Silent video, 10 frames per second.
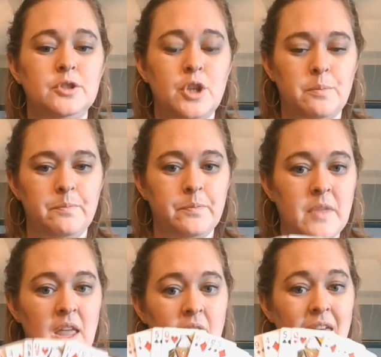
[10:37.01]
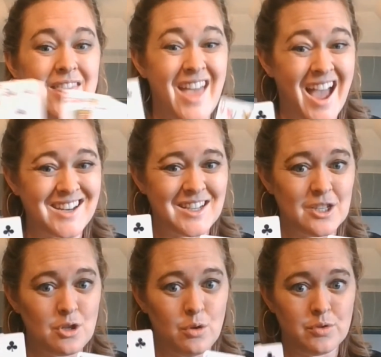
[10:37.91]
So that is
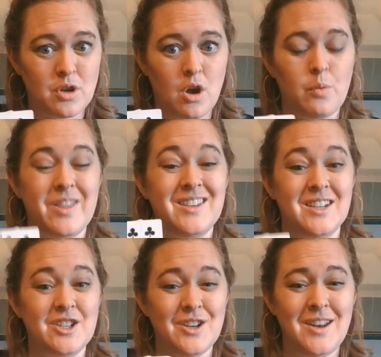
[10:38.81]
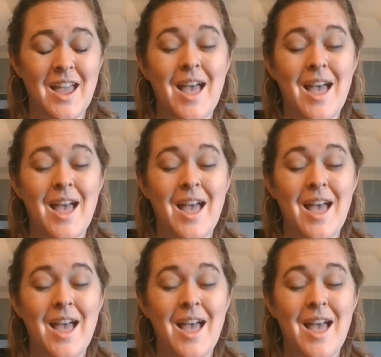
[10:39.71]
close call with addition,